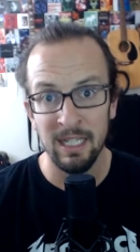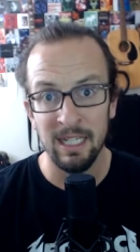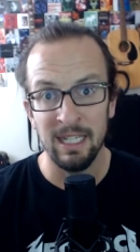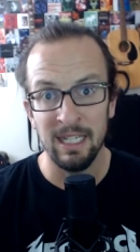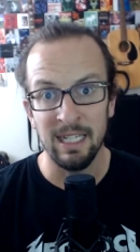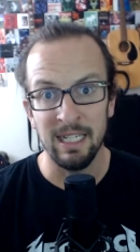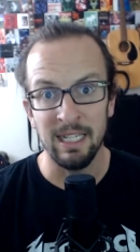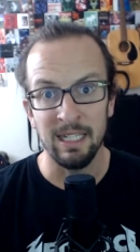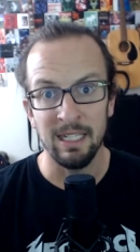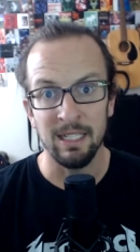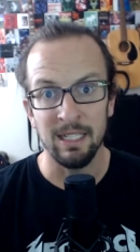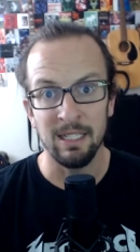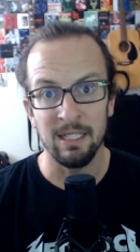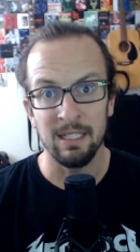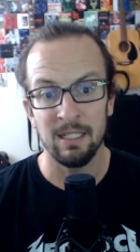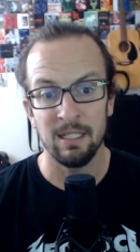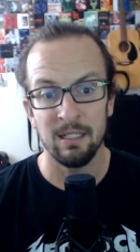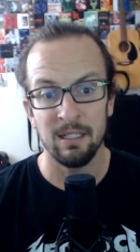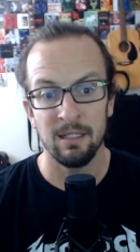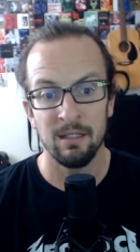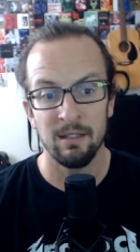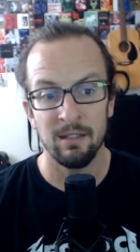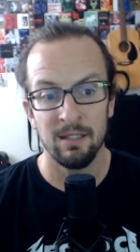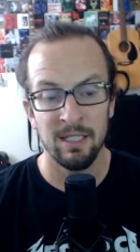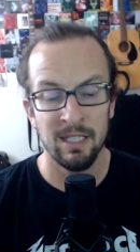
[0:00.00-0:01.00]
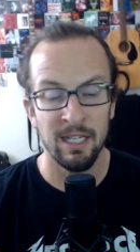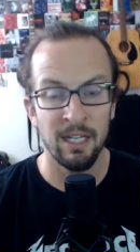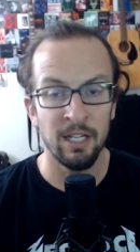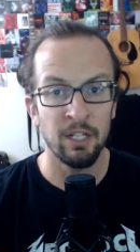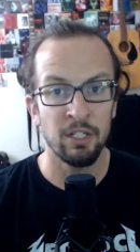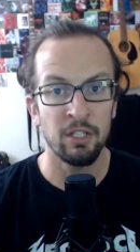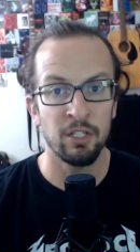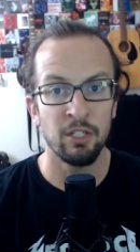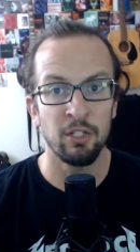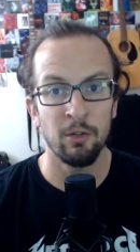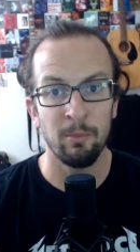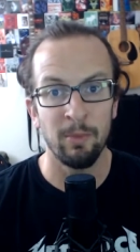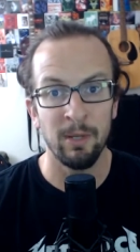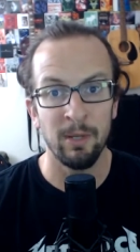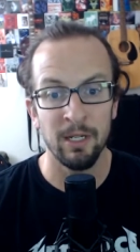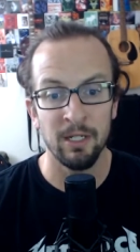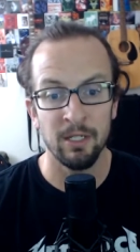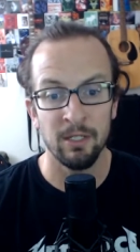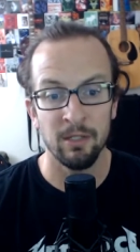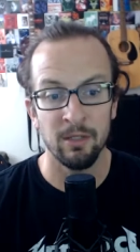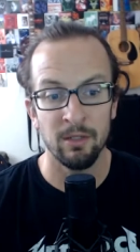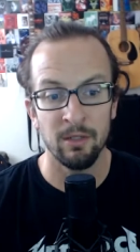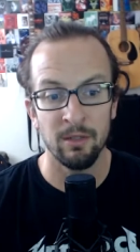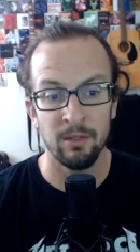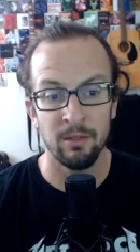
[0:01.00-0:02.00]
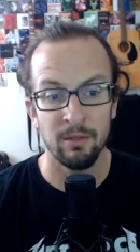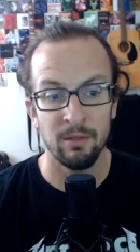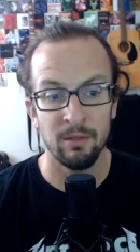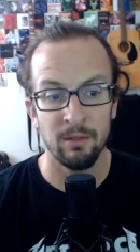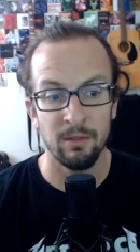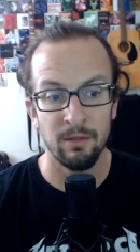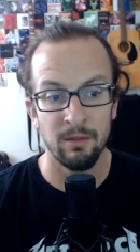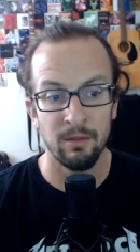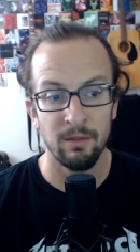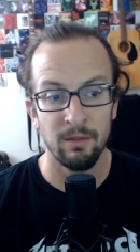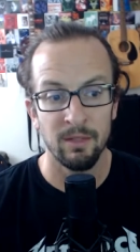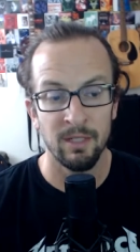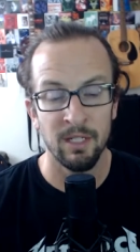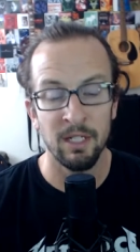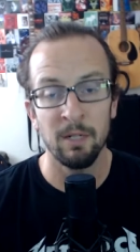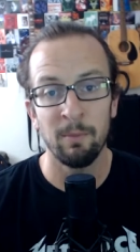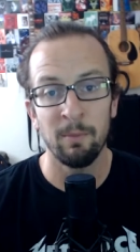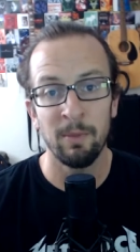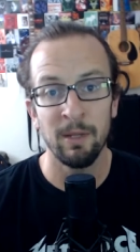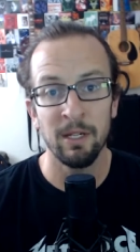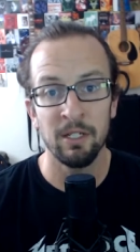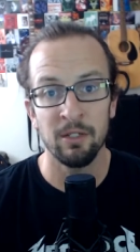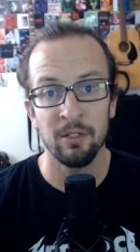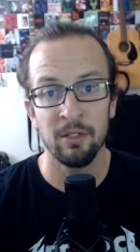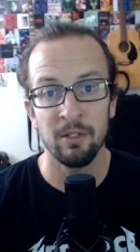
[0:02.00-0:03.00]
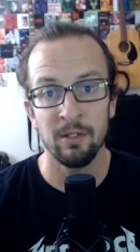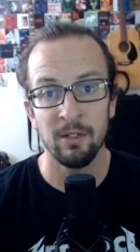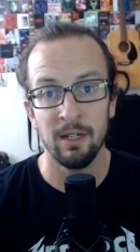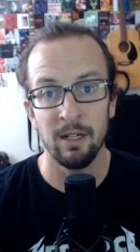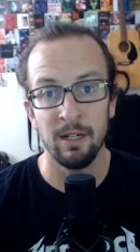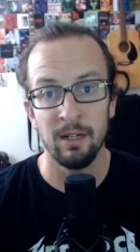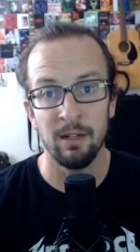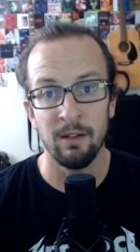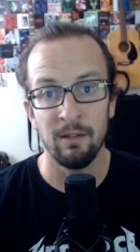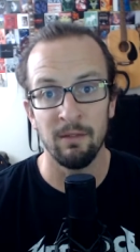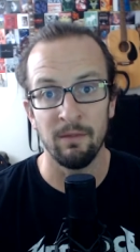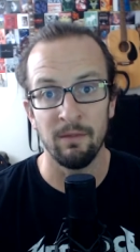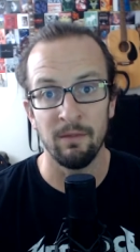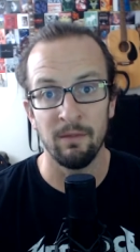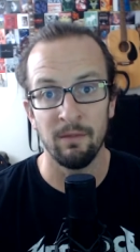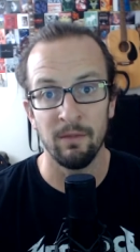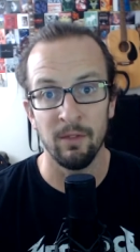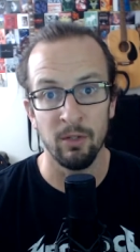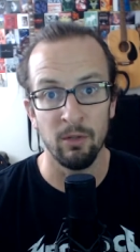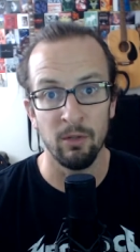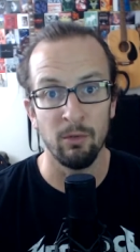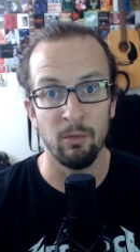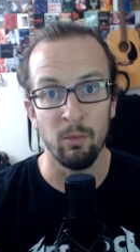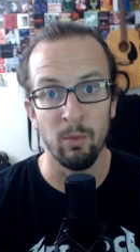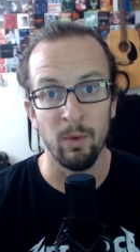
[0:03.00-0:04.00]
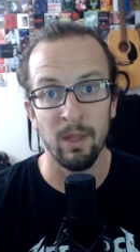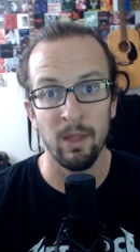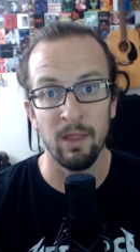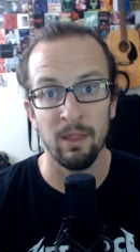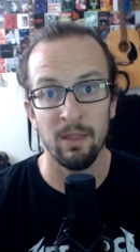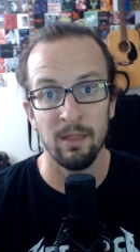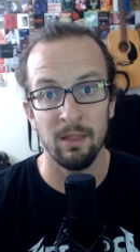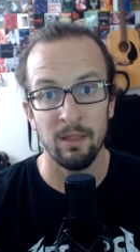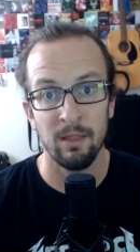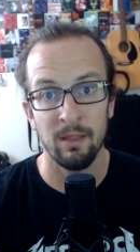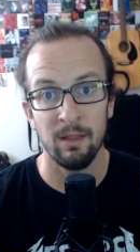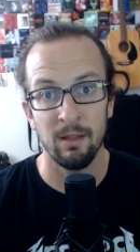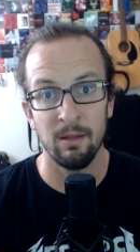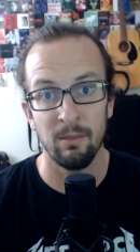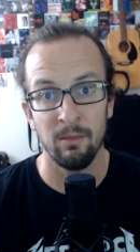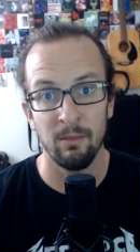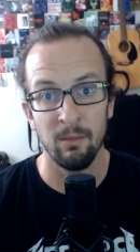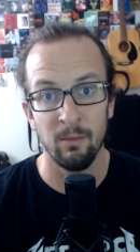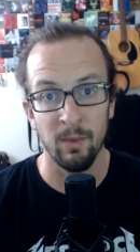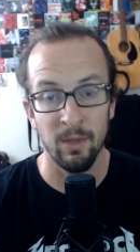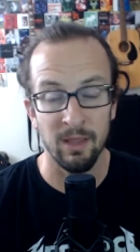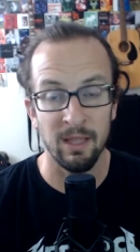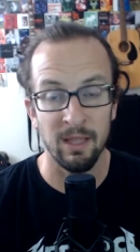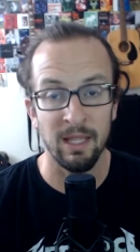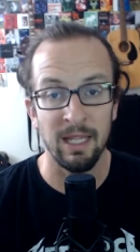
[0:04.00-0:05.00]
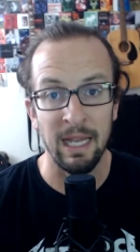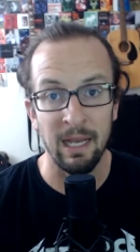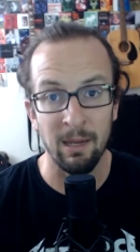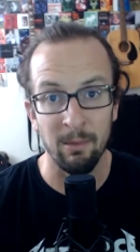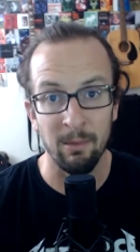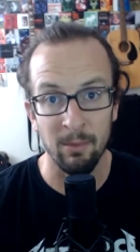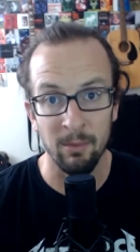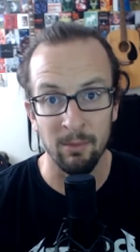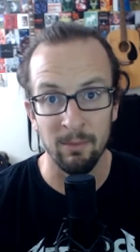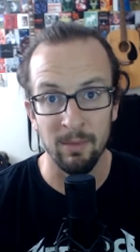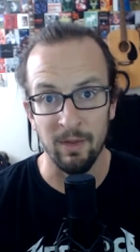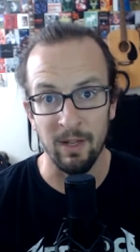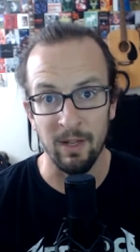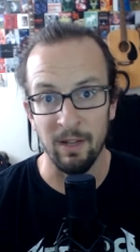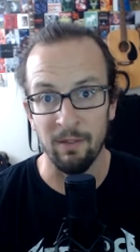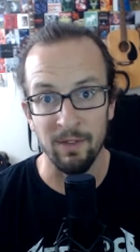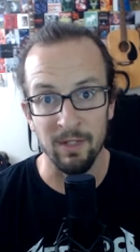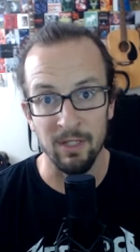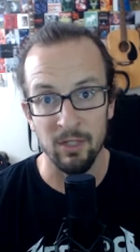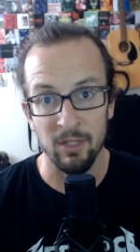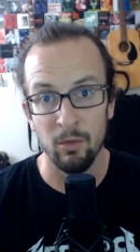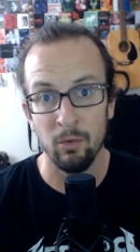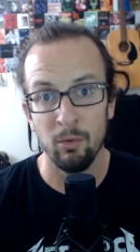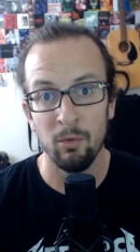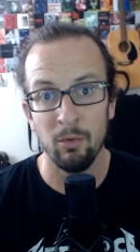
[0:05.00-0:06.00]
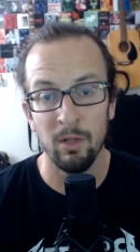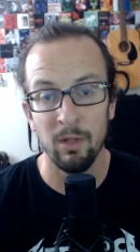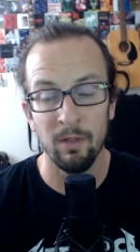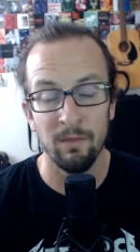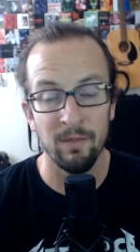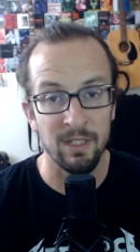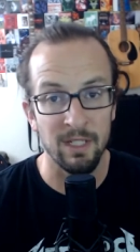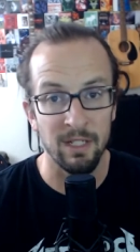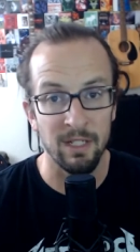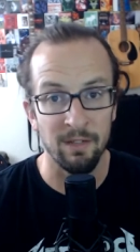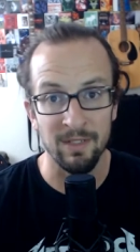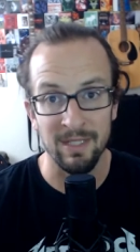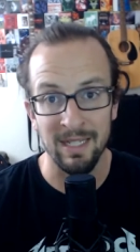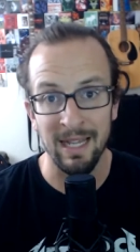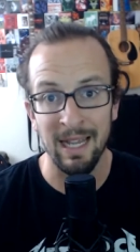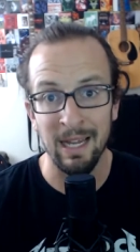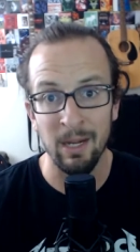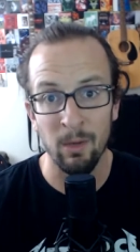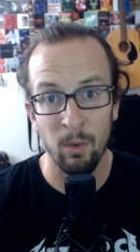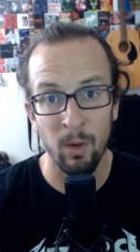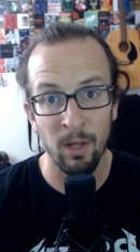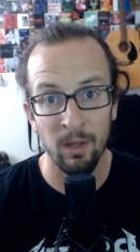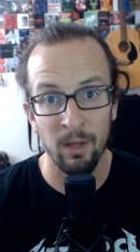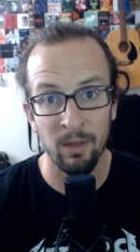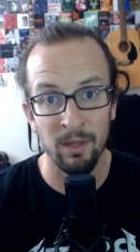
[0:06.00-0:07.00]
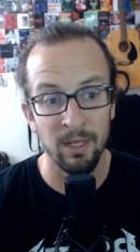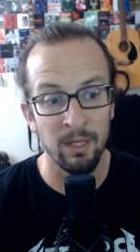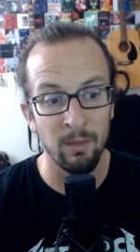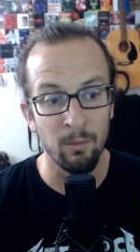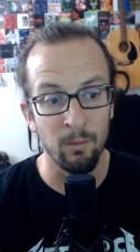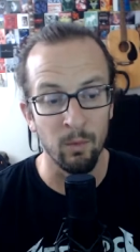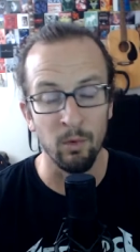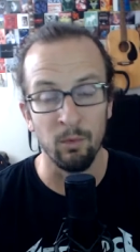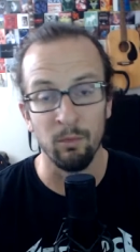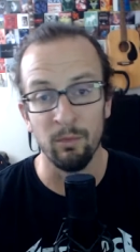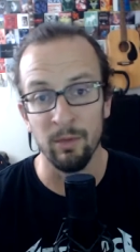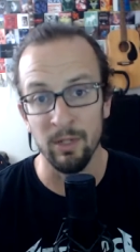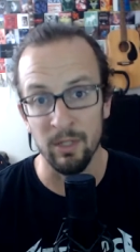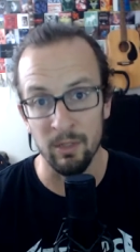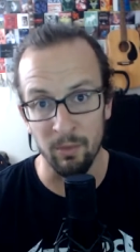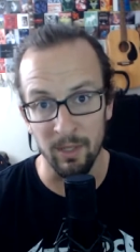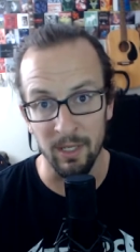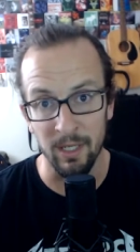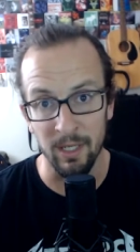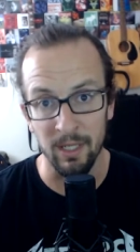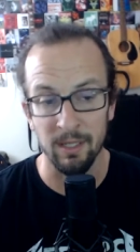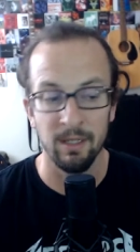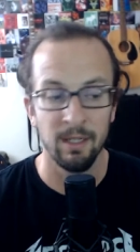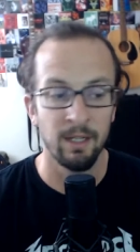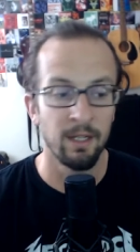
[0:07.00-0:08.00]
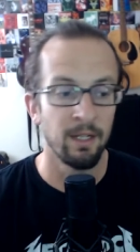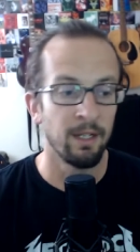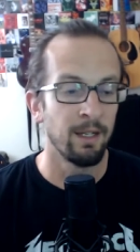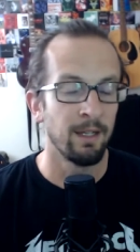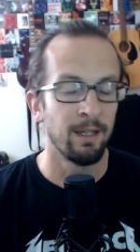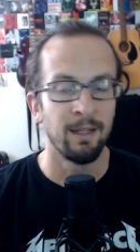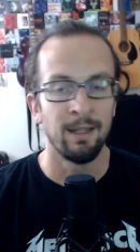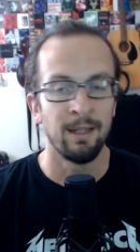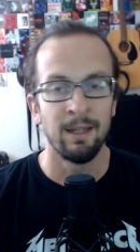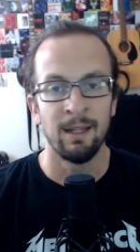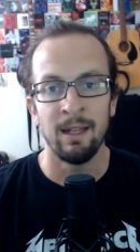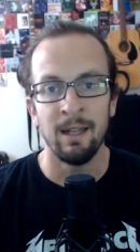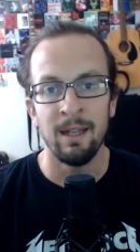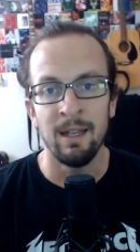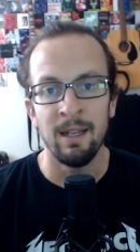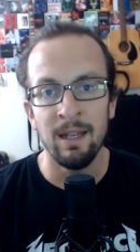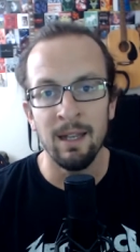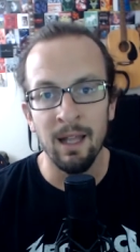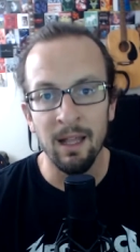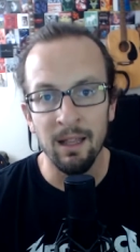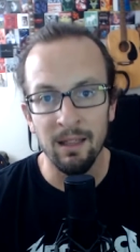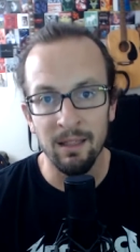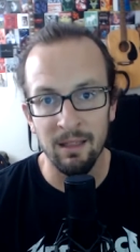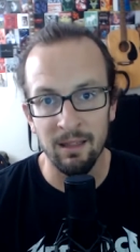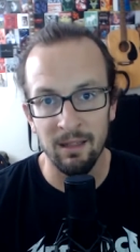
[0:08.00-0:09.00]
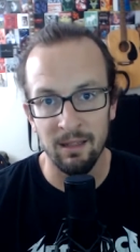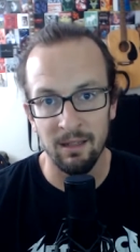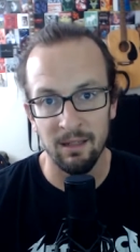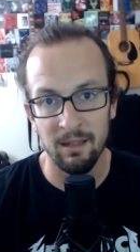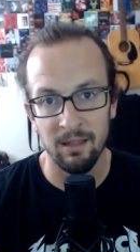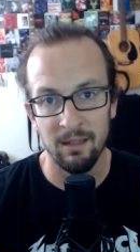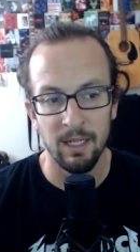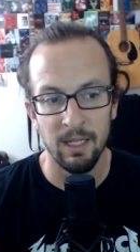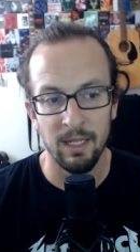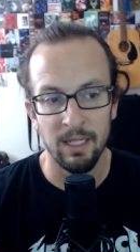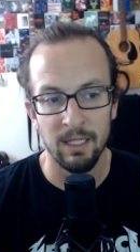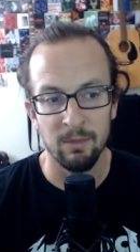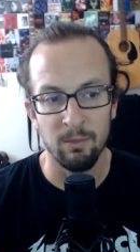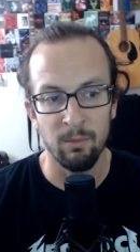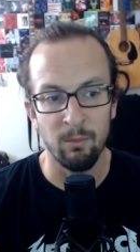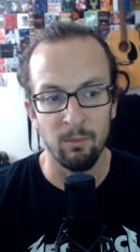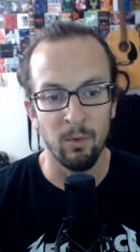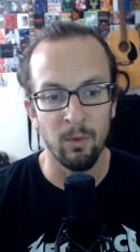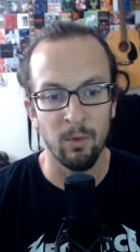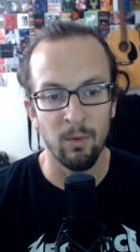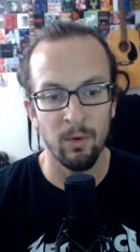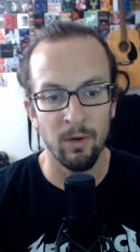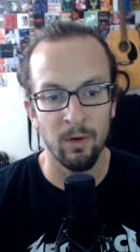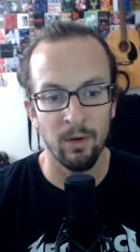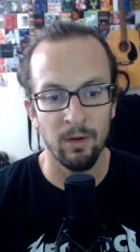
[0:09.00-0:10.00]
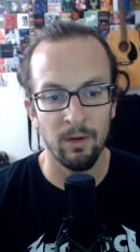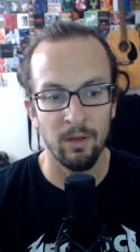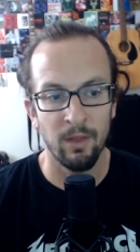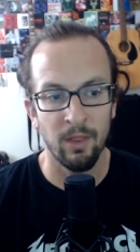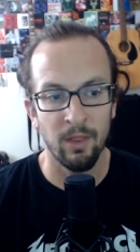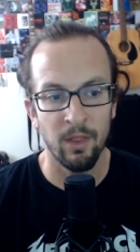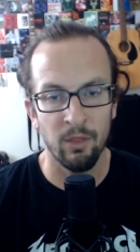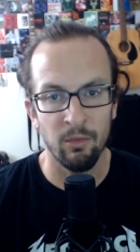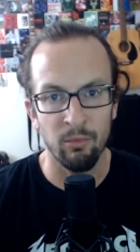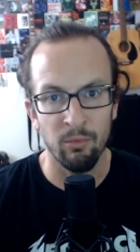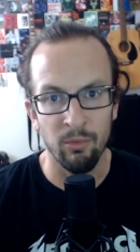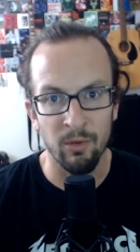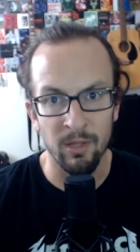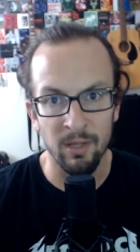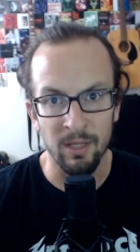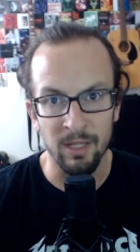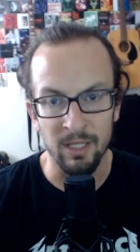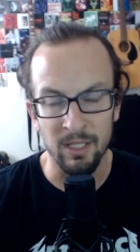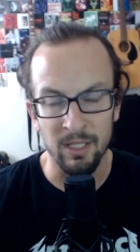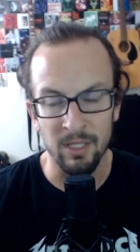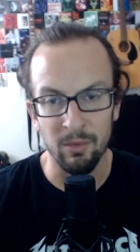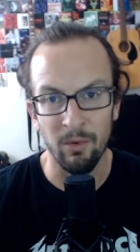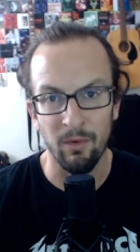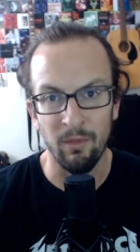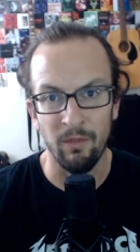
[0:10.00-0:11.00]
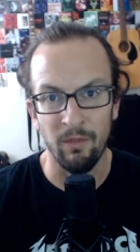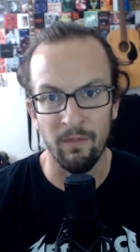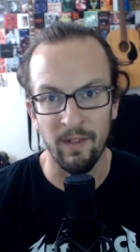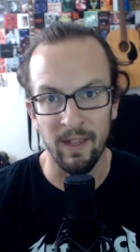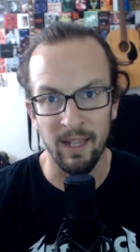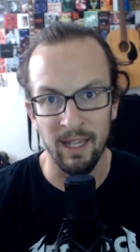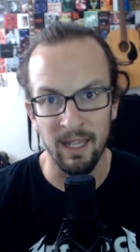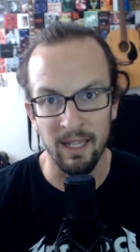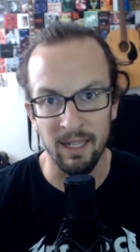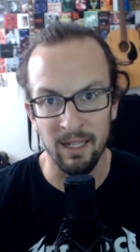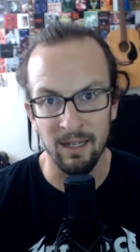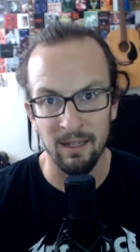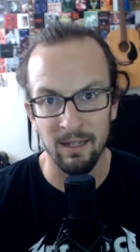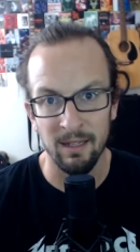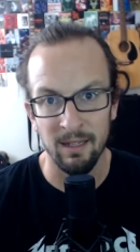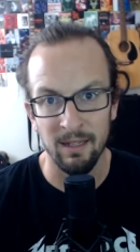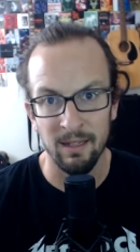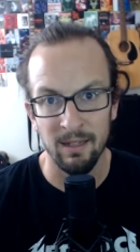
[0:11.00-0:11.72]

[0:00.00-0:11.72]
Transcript: is send us your picture, send a picture of you with the album. If it's cool, if it's high quality, we'll retweet it. Nothing is more thrilling to a fan